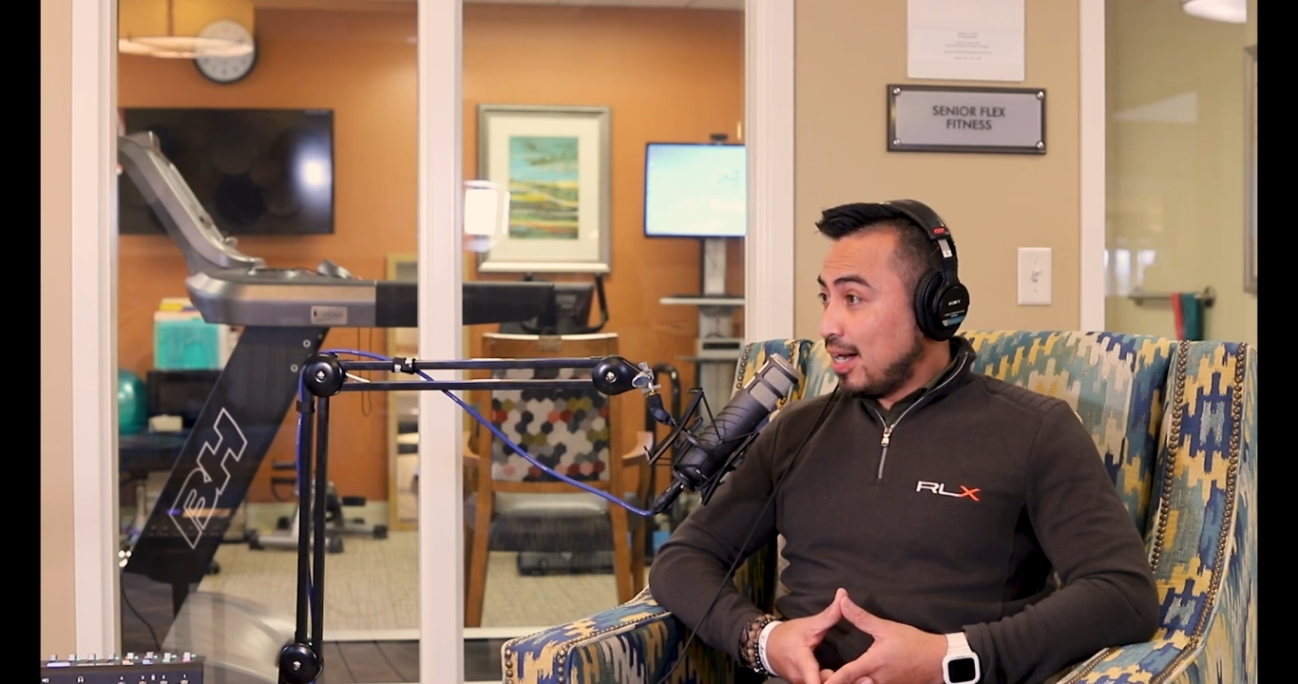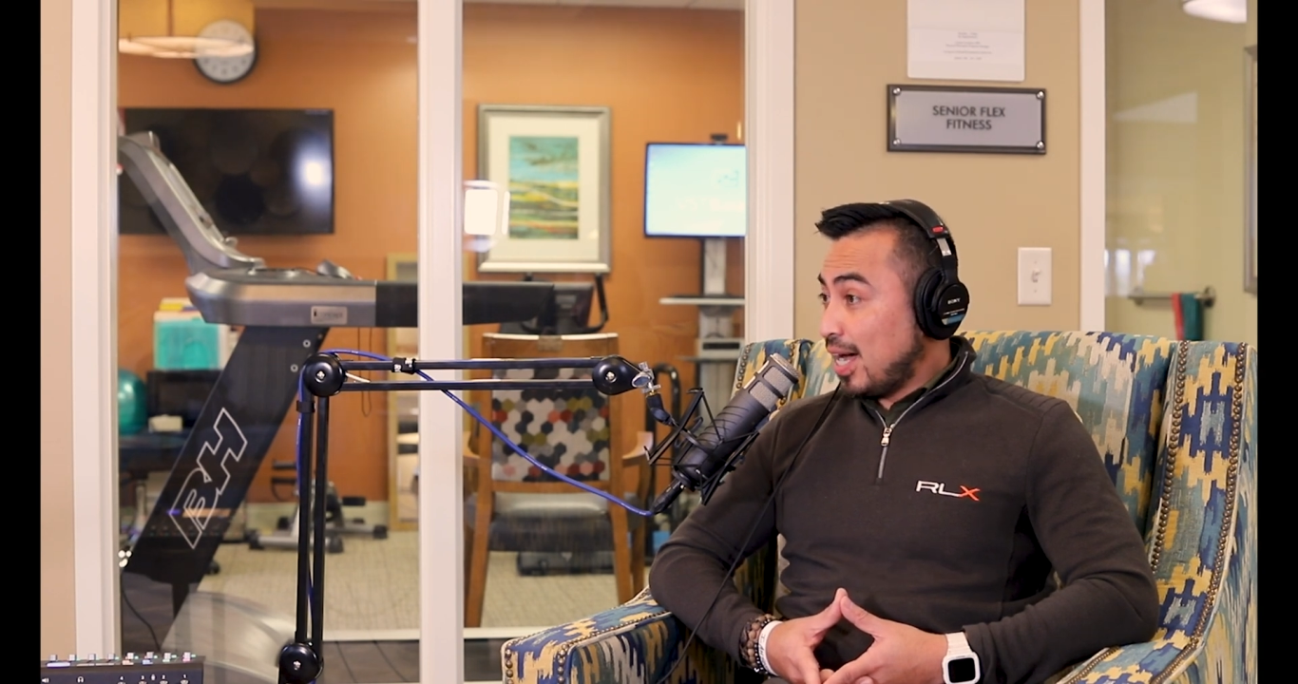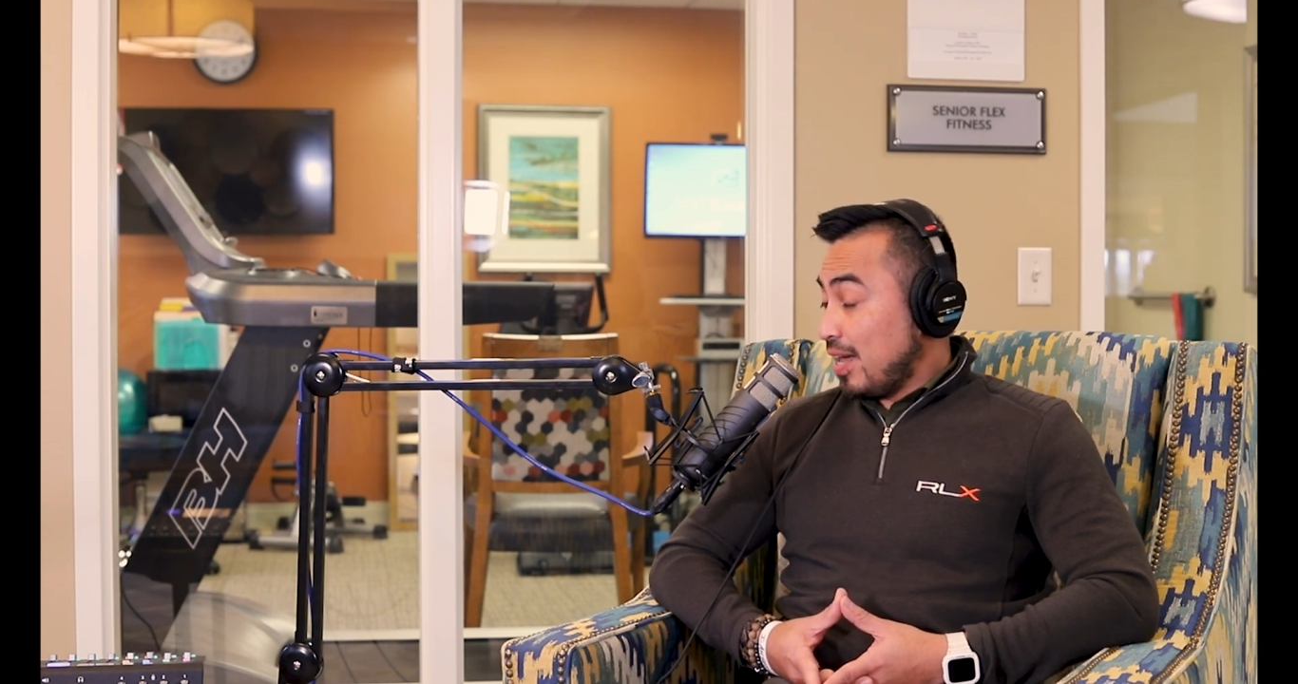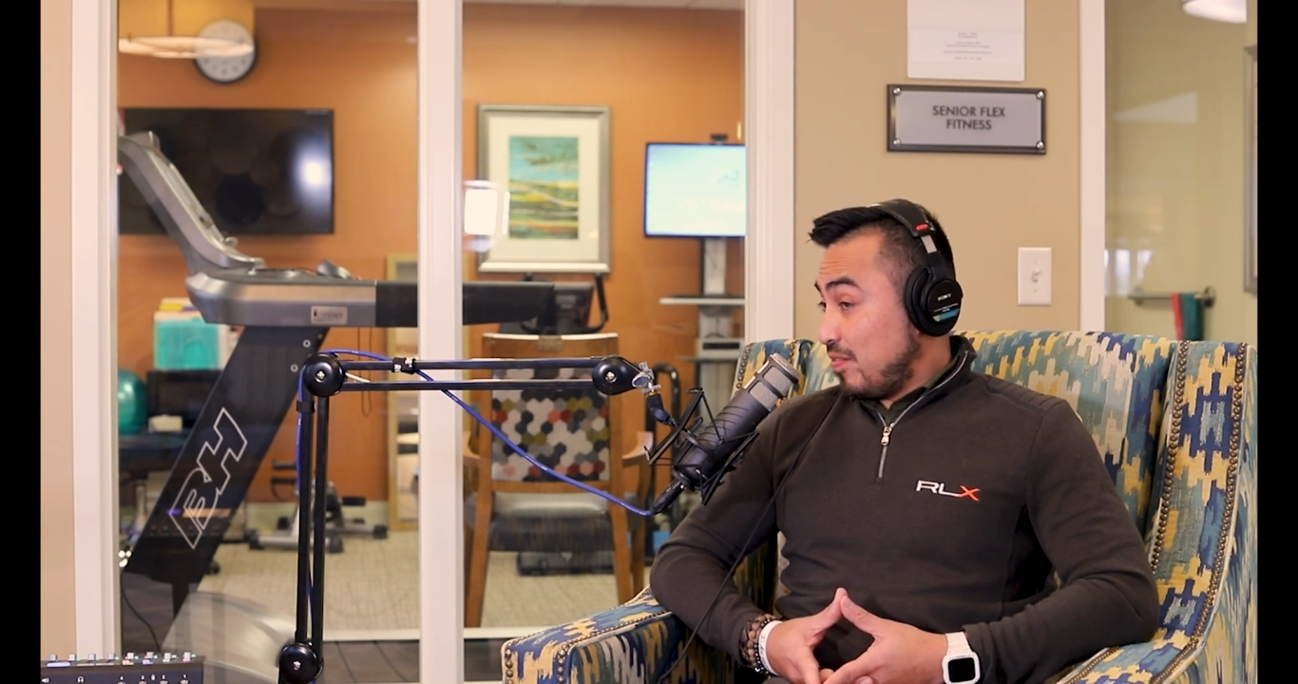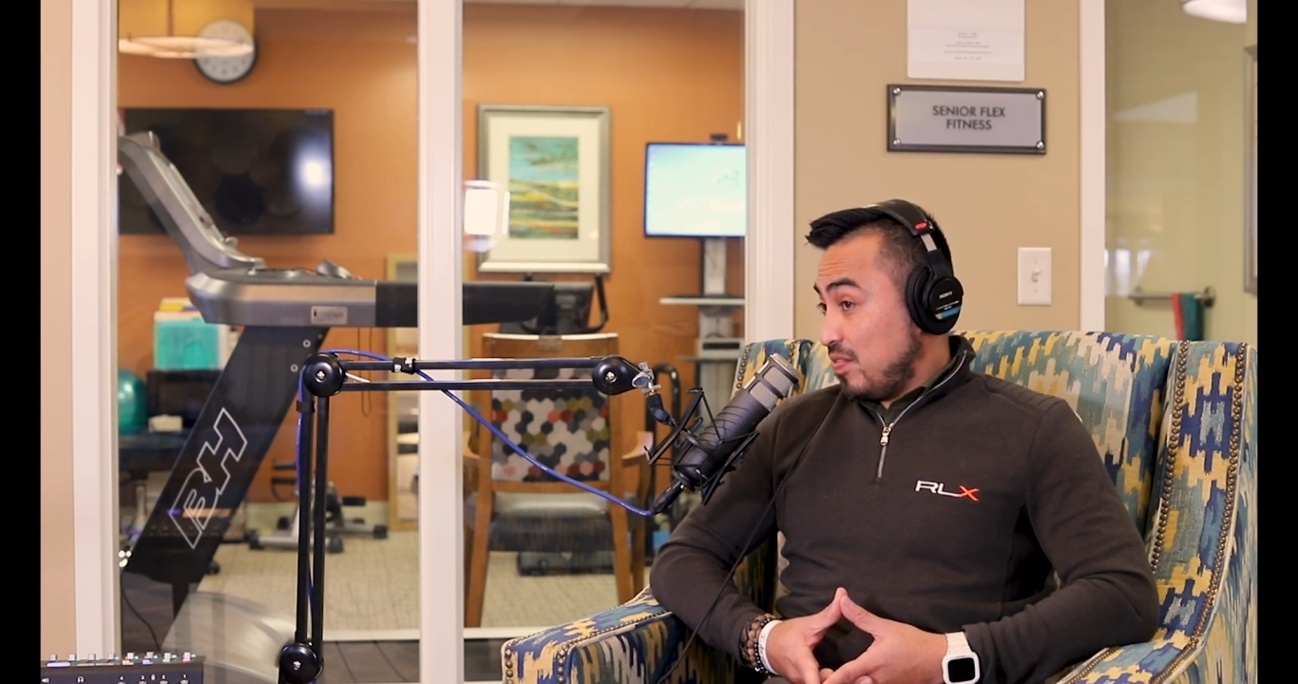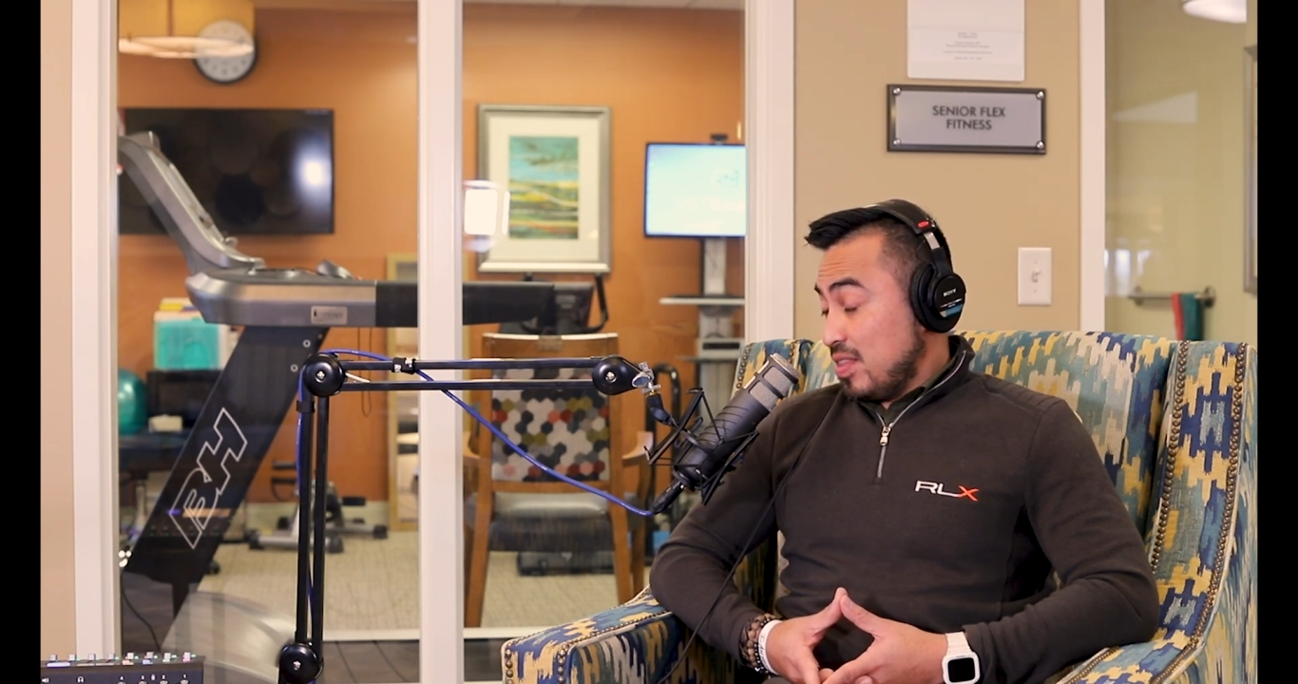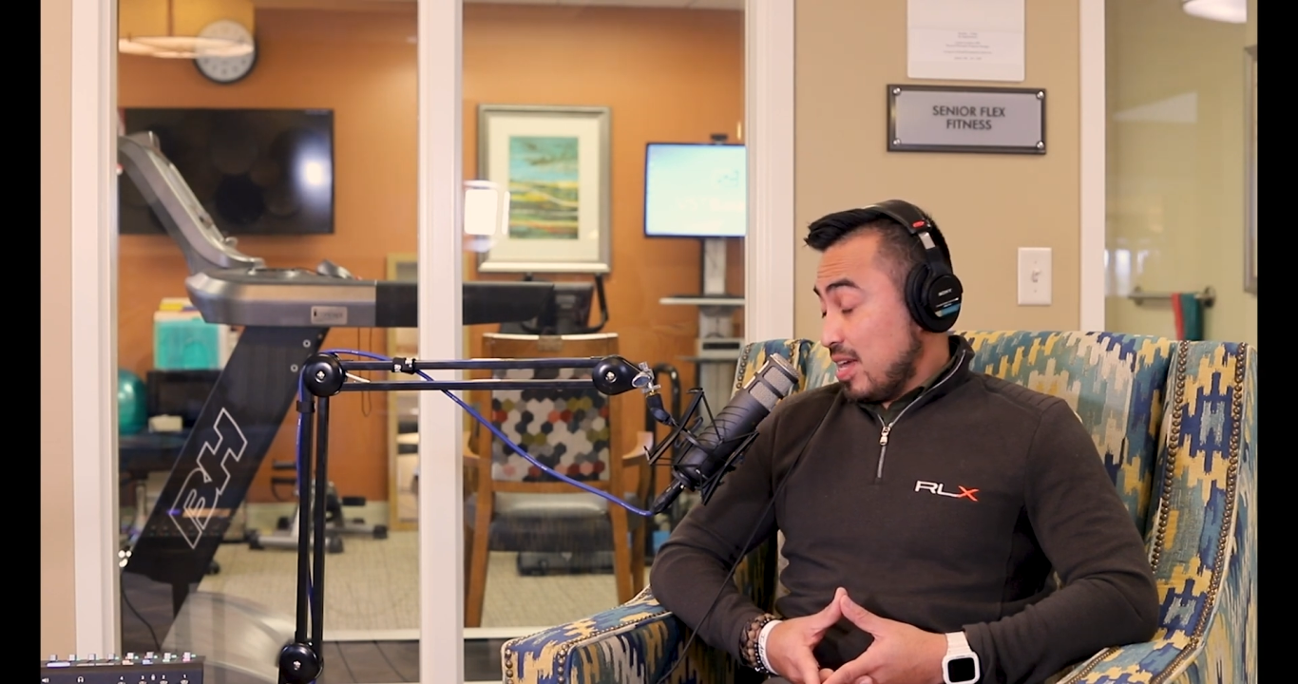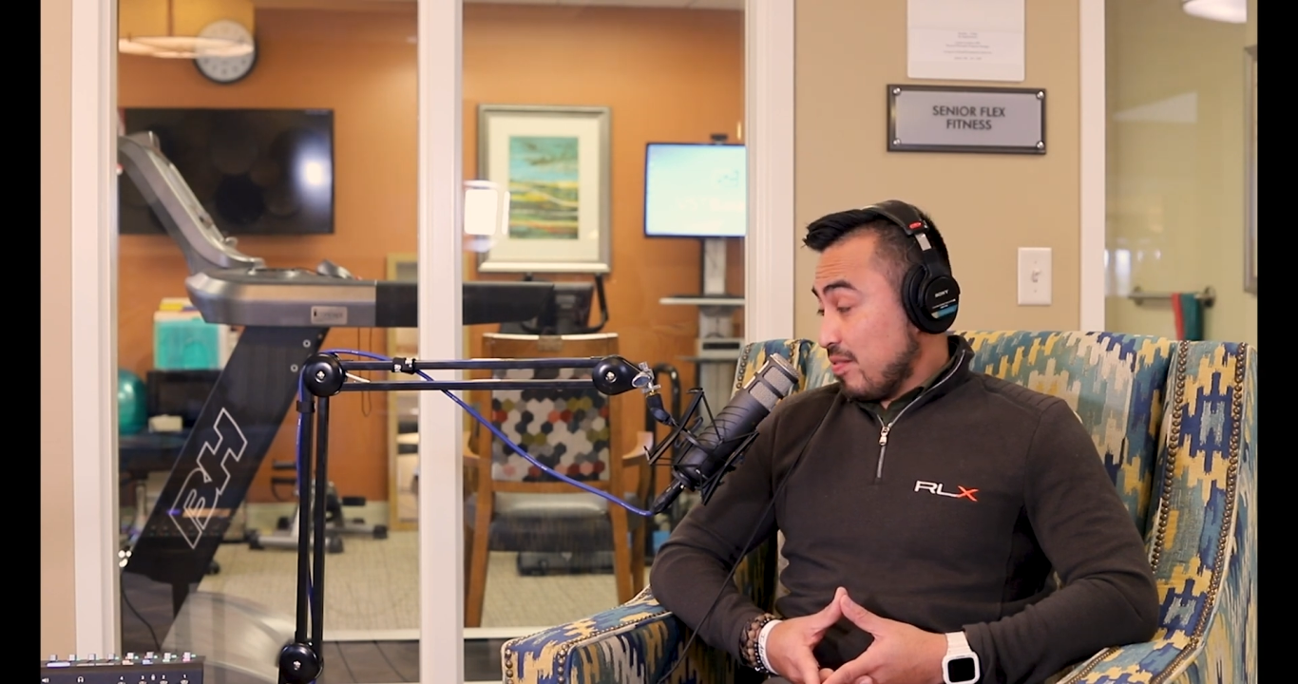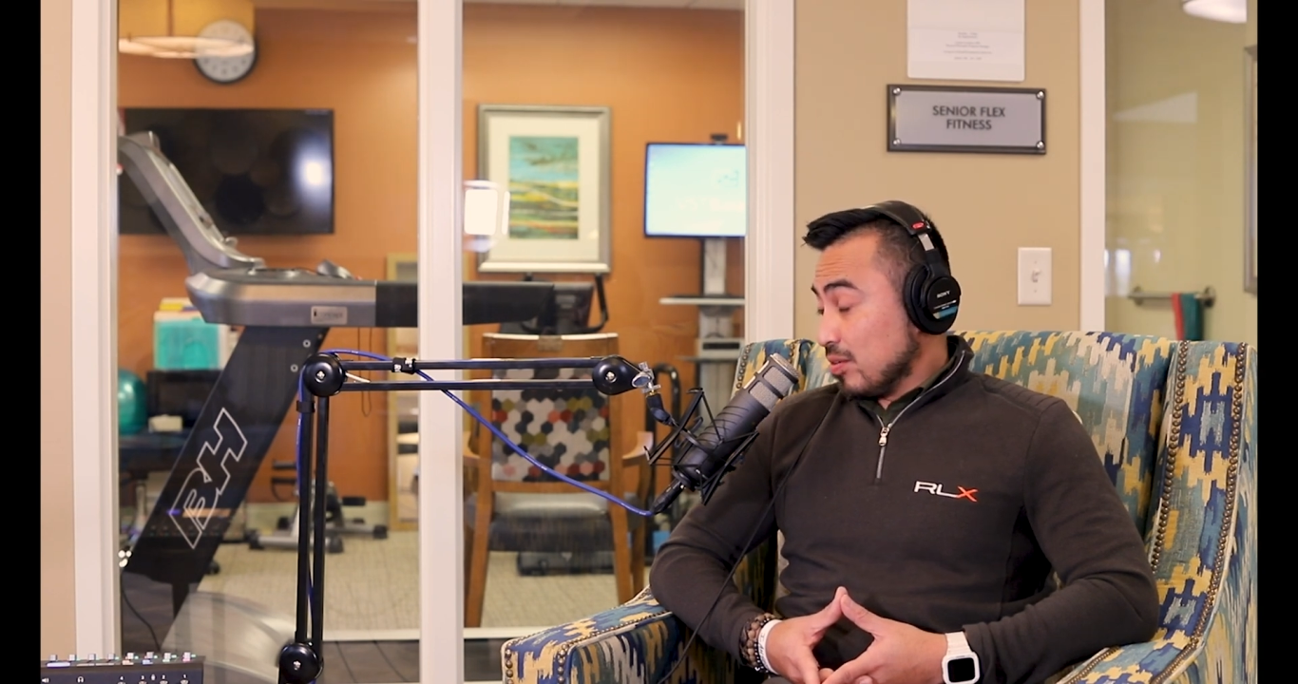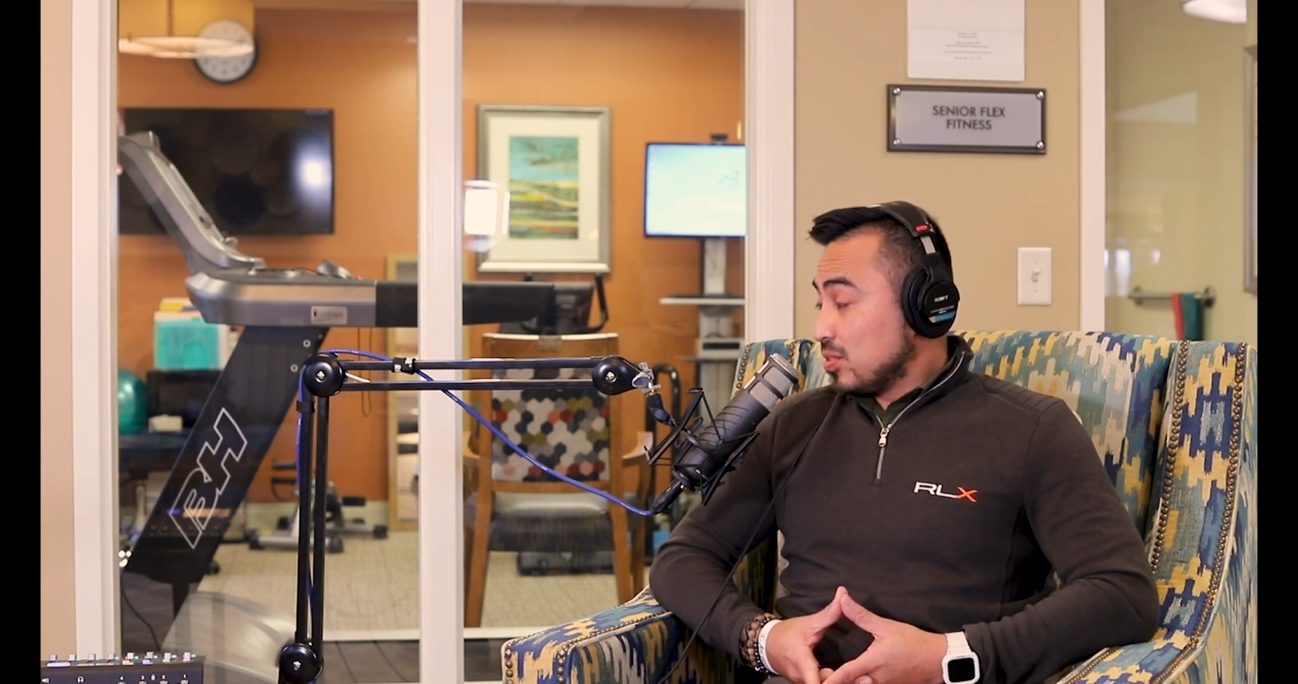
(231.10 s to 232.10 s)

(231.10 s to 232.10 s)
I've never